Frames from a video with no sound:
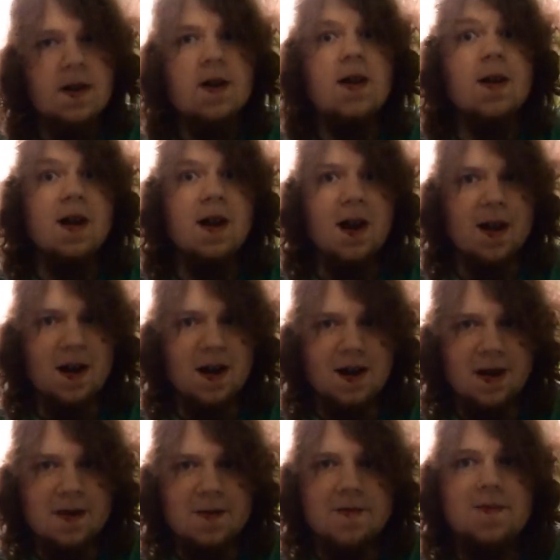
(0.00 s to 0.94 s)
Then I'll
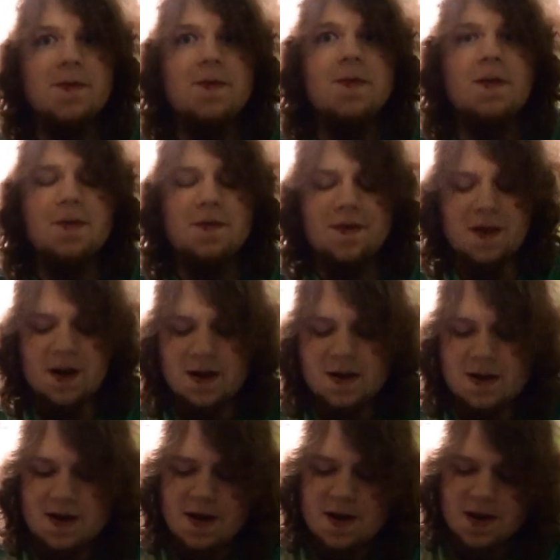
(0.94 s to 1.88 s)
get the full
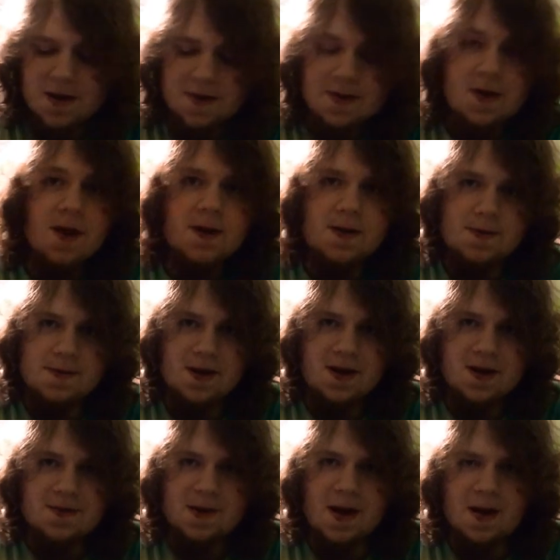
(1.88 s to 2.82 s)
effect. And I'm starting to
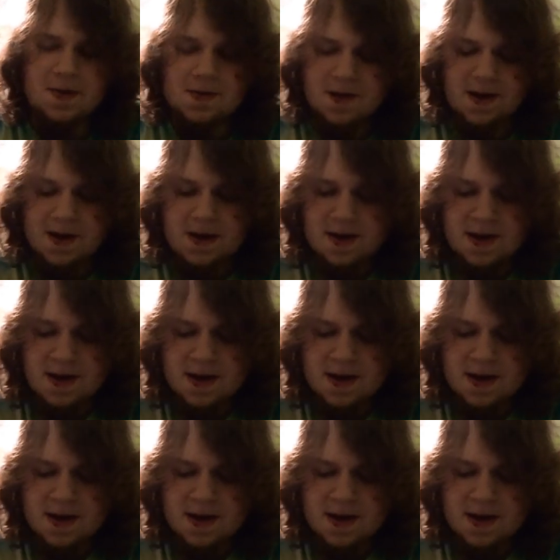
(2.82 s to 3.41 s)
buzz, by the way.